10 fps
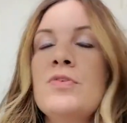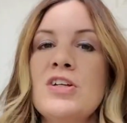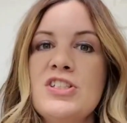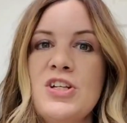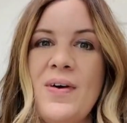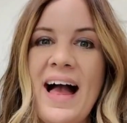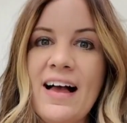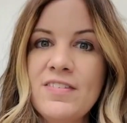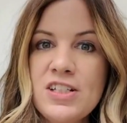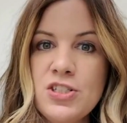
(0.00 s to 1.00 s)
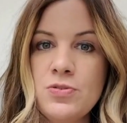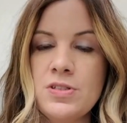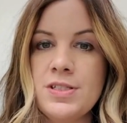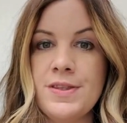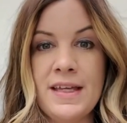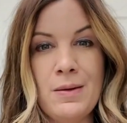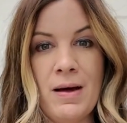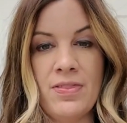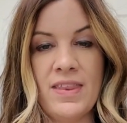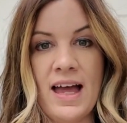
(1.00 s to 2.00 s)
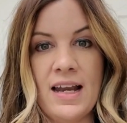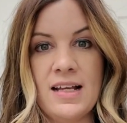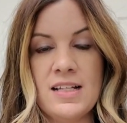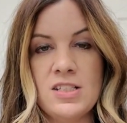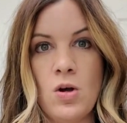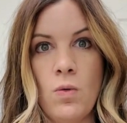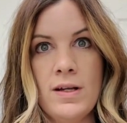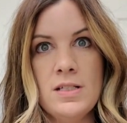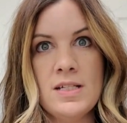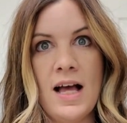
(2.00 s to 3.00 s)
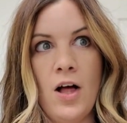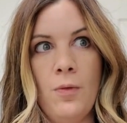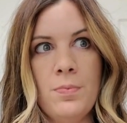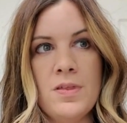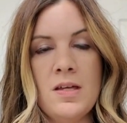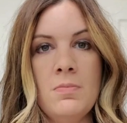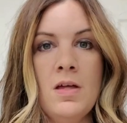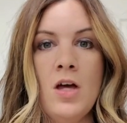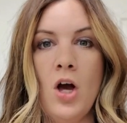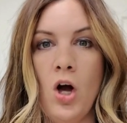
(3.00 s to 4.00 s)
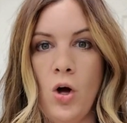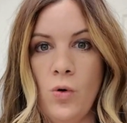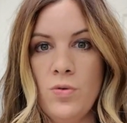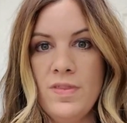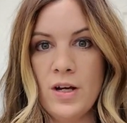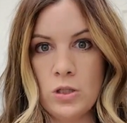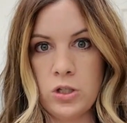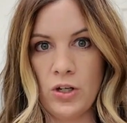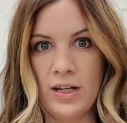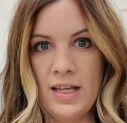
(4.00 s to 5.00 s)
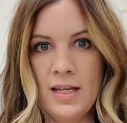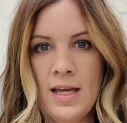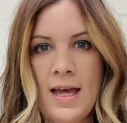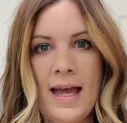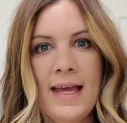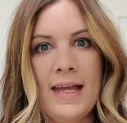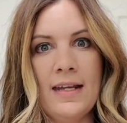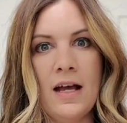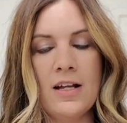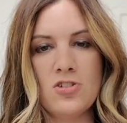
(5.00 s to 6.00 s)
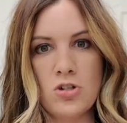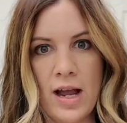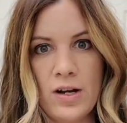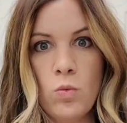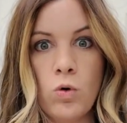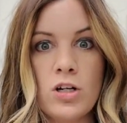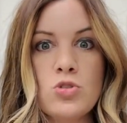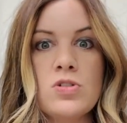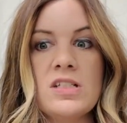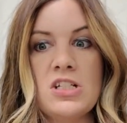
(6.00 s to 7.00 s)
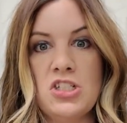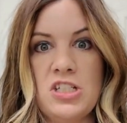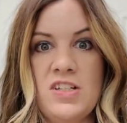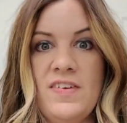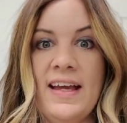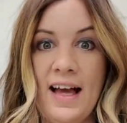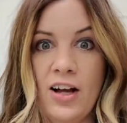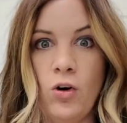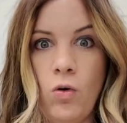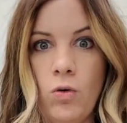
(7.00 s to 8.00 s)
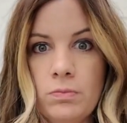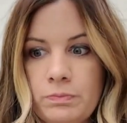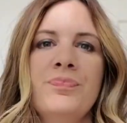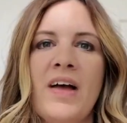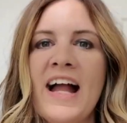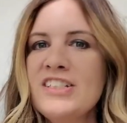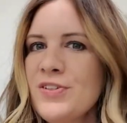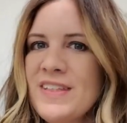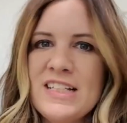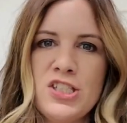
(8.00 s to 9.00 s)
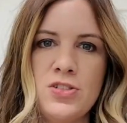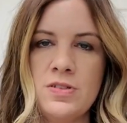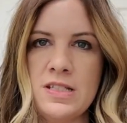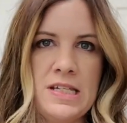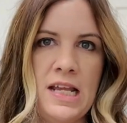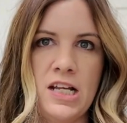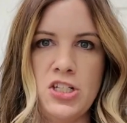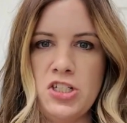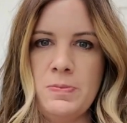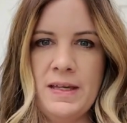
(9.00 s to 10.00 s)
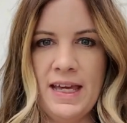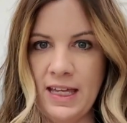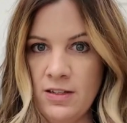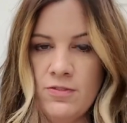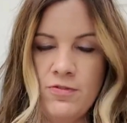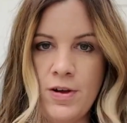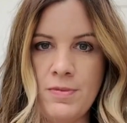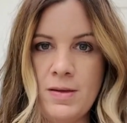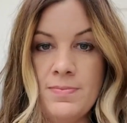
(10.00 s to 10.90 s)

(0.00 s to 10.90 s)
So having students think about that is going to help them own their learning and try to work towards achieving a goal. I don't think student data should be hidden from them.